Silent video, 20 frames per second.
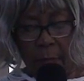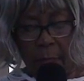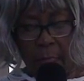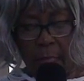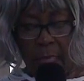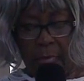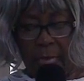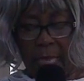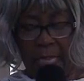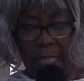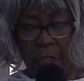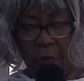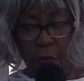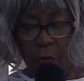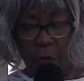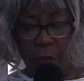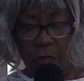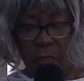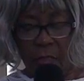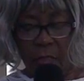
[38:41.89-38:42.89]
And as
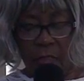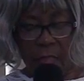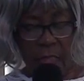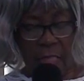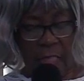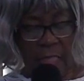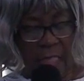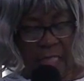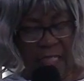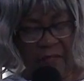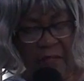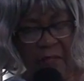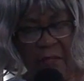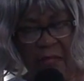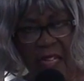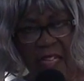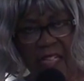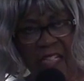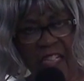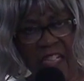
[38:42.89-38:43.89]
you can see, it
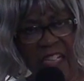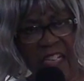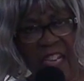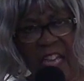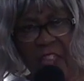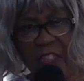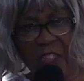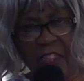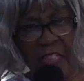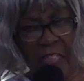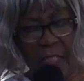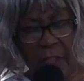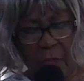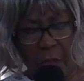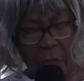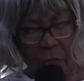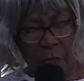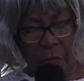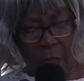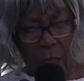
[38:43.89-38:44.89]
meant nothing
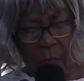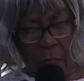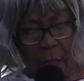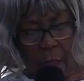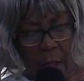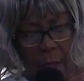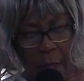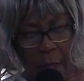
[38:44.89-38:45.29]
to God.